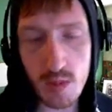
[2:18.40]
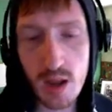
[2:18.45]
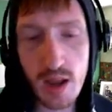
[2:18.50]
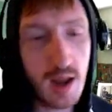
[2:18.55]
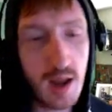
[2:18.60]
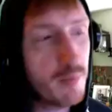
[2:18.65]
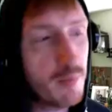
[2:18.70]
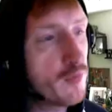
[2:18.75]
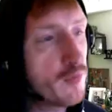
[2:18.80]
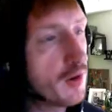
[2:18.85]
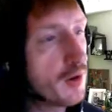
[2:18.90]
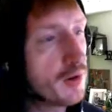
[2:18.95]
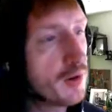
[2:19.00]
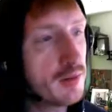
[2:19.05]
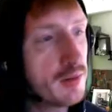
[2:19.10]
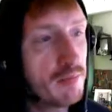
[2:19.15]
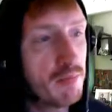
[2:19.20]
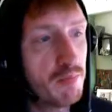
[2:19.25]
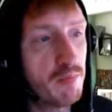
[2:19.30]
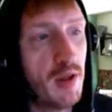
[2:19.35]
I'm
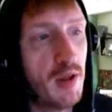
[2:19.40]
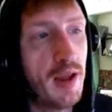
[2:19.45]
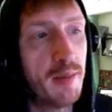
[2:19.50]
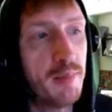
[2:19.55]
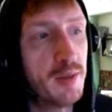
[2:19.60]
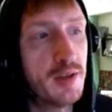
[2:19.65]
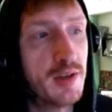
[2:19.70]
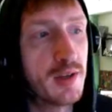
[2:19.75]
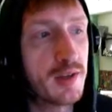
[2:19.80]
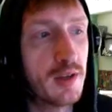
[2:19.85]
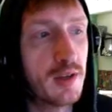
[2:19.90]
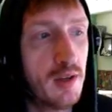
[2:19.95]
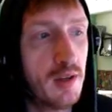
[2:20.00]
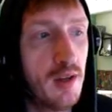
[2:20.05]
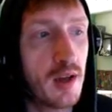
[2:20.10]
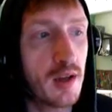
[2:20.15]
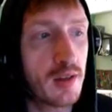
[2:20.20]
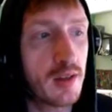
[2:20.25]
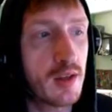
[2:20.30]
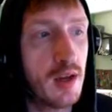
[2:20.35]
very happy just to
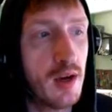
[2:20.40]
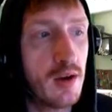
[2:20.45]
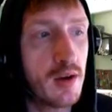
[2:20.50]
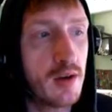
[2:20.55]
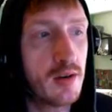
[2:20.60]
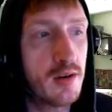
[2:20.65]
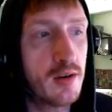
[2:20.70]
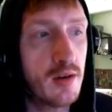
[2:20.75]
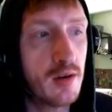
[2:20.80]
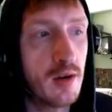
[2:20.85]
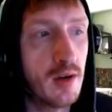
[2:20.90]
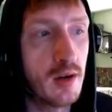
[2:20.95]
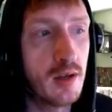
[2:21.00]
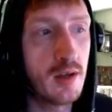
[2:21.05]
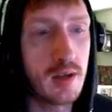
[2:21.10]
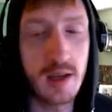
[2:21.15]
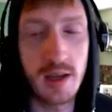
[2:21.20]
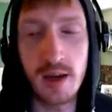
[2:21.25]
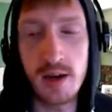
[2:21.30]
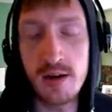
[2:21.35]
unlock the character
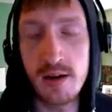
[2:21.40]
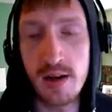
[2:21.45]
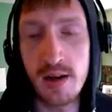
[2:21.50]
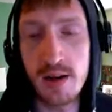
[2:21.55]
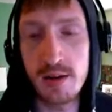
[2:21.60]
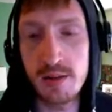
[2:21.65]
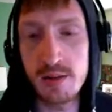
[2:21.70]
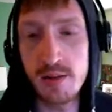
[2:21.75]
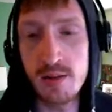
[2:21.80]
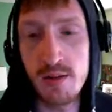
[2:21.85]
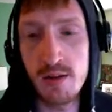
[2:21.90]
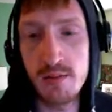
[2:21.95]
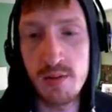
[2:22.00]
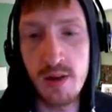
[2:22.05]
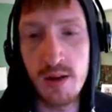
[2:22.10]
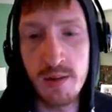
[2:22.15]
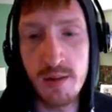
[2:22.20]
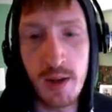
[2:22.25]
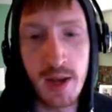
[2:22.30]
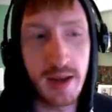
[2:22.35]
at the level
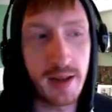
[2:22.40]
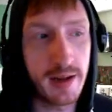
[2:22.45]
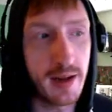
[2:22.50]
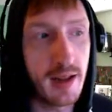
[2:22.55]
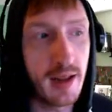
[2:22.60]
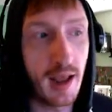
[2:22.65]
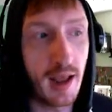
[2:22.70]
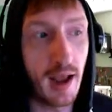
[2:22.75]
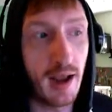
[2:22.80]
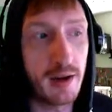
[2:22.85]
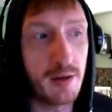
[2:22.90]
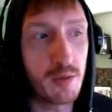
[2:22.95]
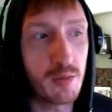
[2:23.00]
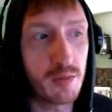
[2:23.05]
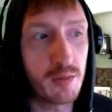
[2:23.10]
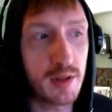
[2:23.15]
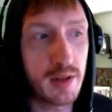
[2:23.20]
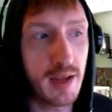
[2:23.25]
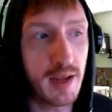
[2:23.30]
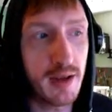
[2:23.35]
I'm at. I
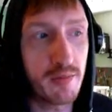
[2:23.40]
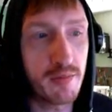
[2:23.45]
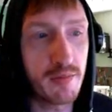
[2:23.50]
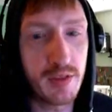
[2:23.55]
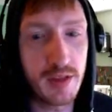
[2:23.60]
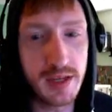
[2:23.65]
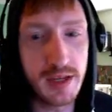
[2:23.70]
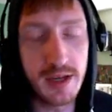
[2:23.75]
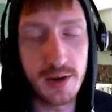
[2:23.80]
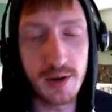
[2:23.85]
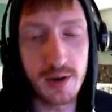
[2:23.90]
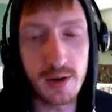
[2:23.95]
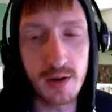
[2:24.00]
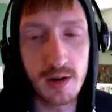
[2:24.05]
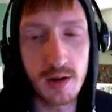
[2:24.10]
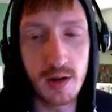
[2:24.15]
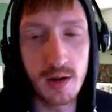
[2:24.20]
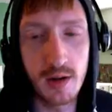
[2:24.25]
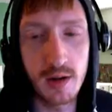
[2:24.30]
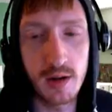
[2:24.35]
don't really have the gear
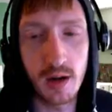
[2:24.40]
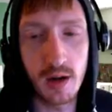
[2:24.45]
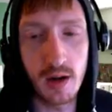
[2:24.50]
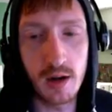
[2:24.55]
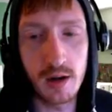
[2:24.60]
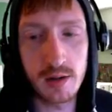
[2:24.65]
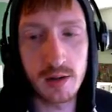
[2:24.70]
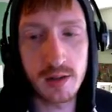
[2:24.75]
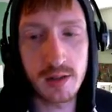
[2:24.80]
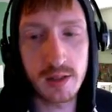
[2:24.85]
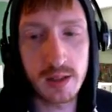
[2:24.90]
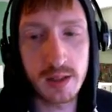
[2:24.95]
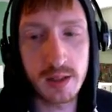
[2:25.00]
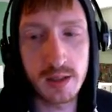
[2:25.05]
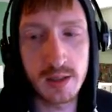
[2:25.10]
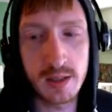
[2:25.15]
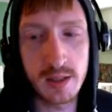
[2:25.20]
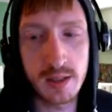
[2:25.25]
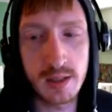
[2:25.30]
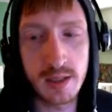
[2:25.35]

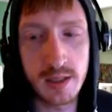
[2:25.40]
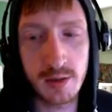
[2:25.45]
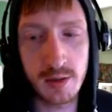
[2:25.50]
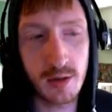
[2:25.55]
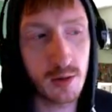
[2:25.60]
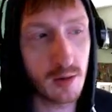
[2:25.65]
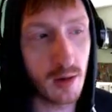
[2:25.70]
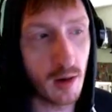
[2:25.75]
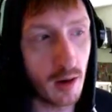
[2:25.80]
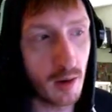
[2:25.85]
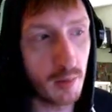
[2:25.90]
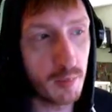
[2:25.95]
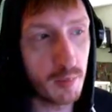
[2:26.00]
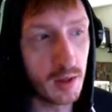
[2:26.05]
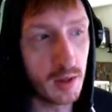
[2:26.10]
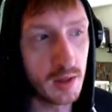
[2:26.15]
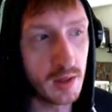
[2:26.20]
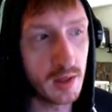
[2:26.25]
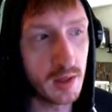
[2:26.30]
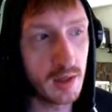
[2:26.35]
to tier her up
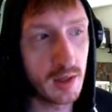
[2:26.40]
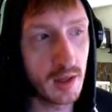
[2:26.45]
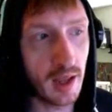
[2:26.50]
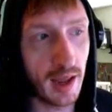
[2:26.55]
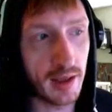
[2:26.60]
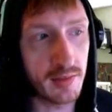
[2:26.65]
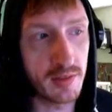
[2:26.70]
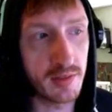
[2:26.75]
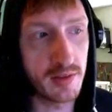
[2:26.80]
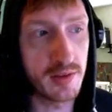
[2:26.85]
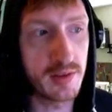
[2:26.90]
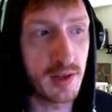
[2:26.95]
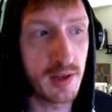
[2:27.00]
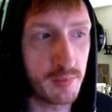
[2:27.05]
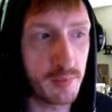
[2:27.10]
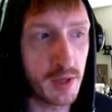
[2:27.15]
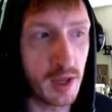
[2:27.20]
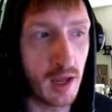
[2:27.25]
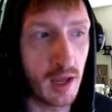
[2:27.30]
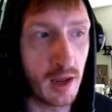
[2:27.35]
at the
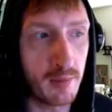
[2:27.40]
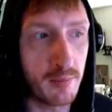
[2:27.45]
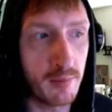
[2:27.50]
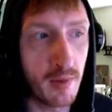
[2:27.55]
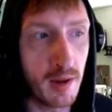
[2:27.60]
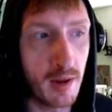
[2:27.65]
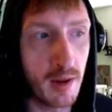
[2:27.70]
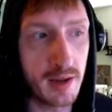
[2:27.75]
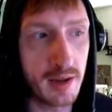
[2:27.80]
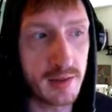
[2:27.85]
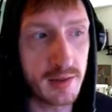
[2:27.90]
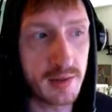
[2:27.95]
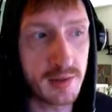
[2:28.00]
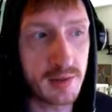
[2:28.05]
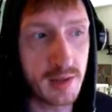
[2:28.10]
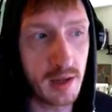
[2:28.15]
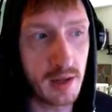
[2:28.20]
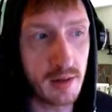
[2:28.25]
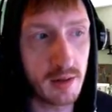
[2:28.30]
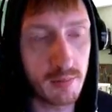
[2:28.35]
same time as
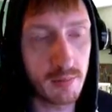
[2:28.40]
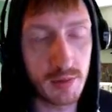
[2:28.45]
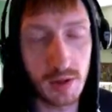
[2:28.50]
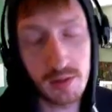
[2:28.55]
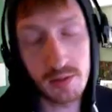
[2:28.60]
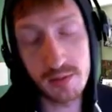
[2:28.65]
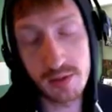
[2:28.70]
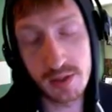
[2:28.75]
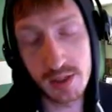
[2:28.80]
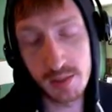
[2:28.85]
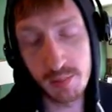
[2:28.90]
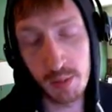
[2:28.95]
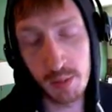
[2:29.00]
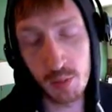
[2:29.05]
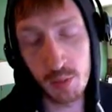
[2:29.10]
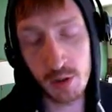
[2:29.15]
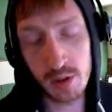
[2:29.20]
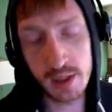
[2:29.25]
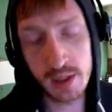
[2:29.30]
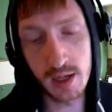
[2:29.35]
the other team I'm
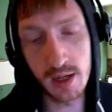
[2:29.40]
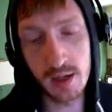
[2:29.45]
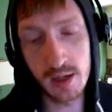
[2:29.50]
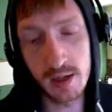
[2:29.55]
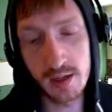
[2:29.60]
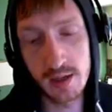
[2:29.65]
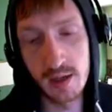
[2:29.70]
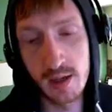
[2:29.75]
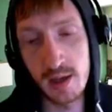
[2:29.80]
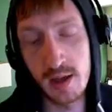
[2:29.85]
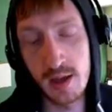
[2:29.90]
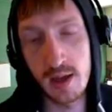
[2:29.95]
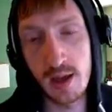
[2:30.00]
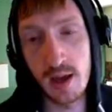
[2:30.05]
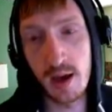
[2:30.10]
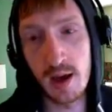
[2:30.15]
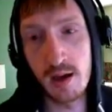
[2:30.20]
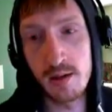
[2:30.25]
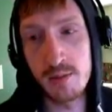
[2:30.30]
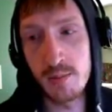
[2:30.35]
working
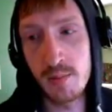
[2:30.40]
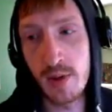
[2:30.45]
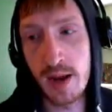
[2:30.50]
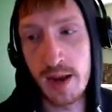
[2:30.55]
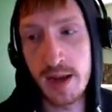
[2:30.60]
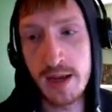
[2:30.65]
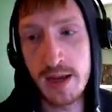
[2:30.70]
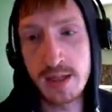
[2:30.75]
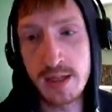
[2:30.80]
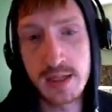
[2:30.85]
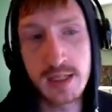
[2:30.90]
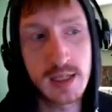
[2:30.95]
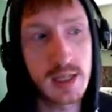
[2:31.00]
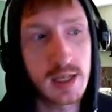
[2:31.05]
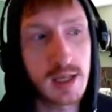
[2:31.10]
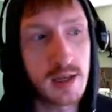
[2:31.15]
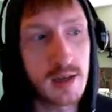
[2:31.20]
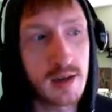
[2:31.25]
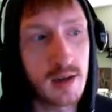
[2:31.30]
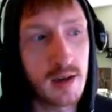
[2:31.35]
on. And
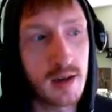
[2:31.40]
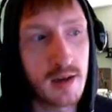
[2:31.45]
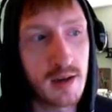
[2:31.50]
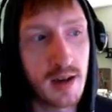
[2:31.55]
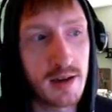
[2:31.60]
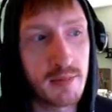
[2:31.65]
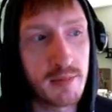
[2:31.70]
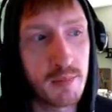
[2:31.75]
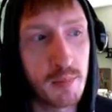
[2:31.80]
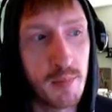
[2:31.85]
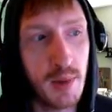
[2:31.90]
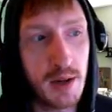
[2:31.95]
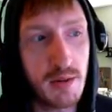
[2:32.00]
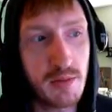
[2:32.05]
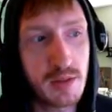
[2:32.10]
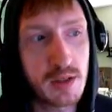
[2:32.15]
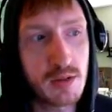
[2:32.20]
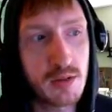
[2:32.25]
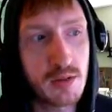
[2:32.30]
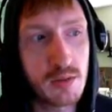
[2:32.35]
I'm
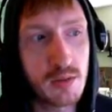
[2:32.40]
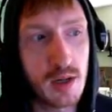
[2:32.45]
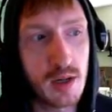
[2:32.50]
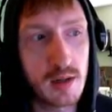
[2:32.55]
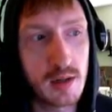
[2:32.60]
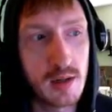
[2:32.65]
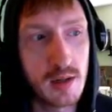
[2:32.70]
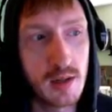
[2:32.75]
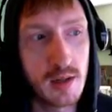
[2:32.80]
about to